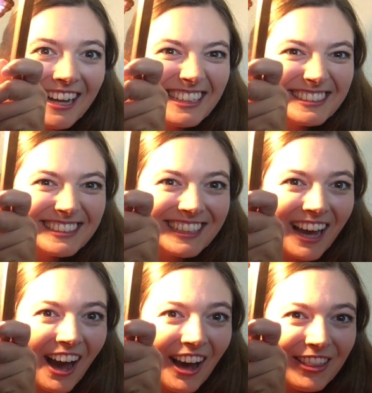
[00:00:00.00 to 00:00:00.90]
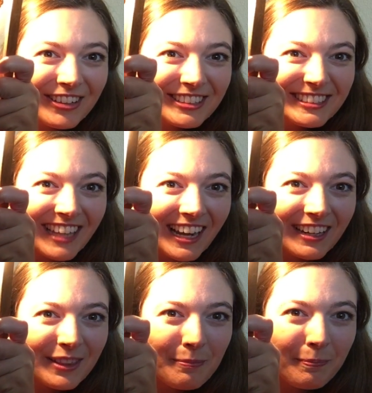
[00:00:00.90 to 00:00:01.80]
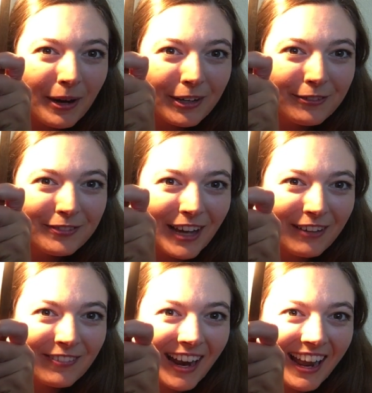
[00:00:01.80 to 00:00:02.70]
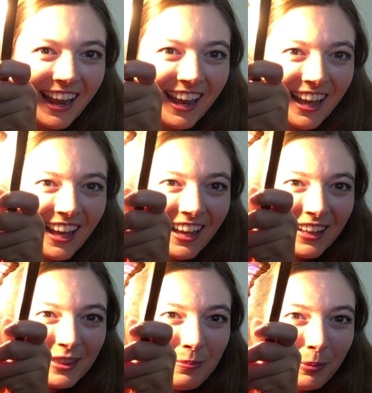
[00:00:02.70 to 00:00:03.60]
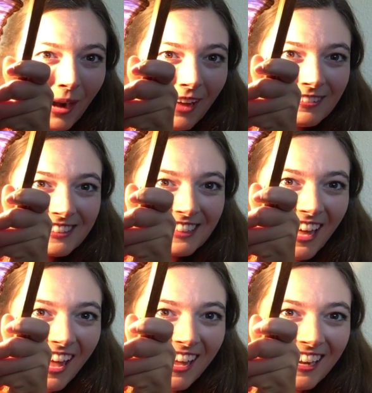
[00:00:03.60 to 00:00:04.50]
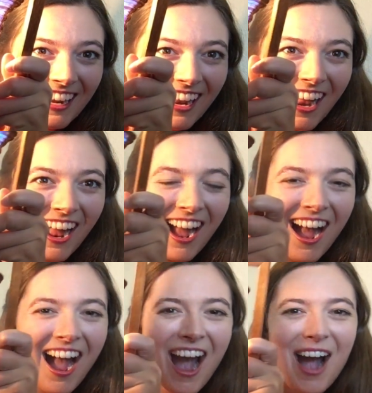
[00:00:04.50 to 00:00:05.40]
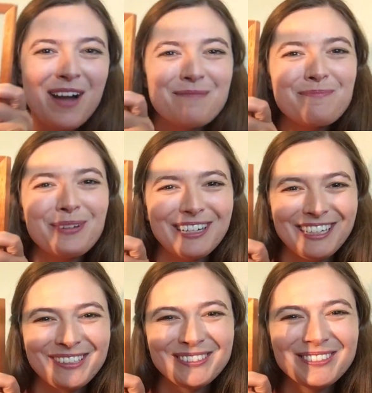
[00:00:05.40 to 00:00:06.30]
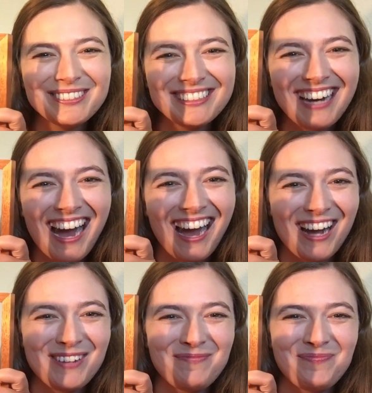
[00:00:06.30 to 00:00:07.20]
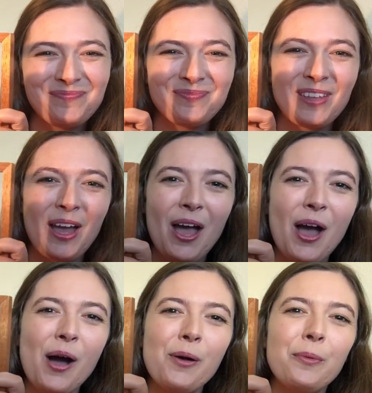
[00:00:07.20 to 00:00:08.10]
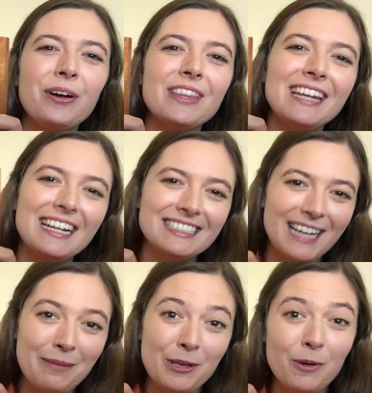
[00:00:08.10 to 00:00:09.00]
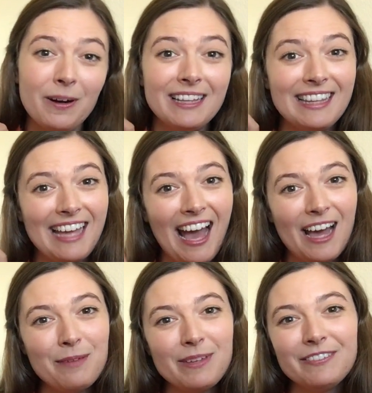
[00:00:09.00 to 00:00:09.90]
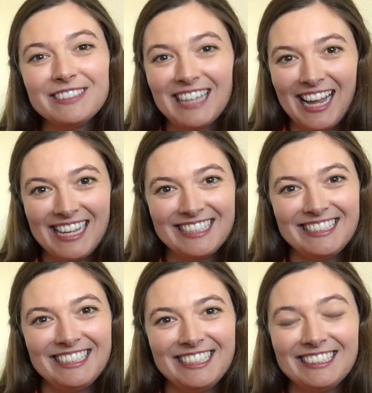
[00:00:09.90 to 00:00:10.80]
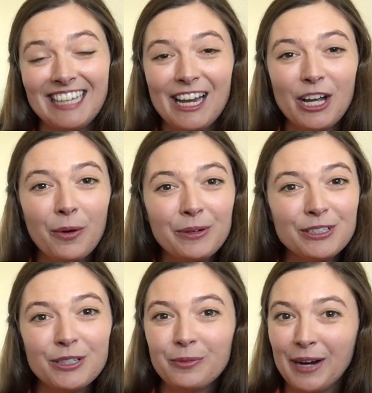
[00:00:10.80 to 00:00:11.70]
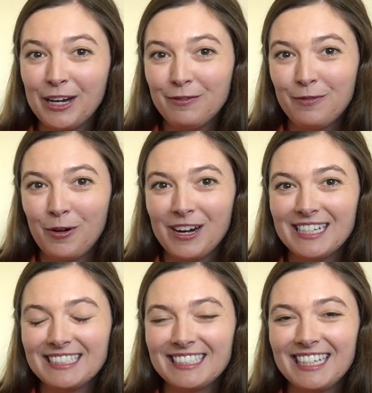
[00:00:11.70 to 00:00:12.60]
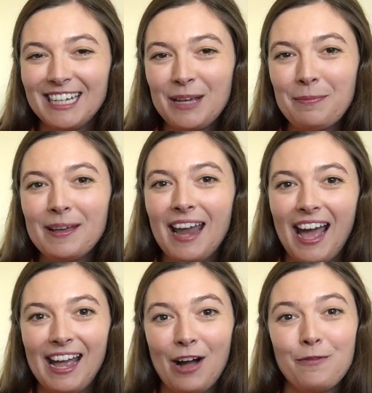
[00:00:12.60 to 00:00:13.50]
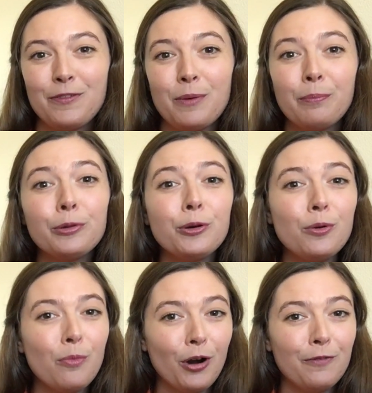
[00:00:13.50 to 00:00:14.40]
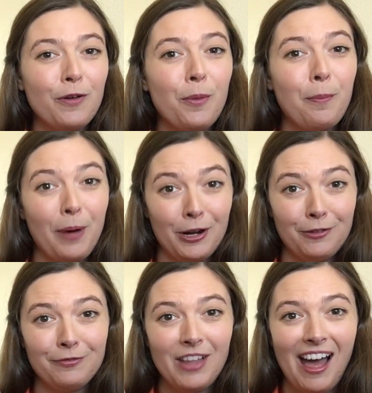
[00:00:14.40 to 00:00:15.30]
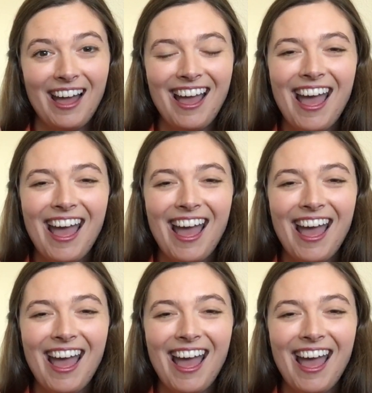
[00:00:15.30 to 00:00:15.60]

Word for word: It's the other side of the butterfly, right? The brown side? Pretty cool, huh? Well, the next time you are at the Academy of Sciences and go into the rainforest, keep an eye out for the blue morpho butterfly.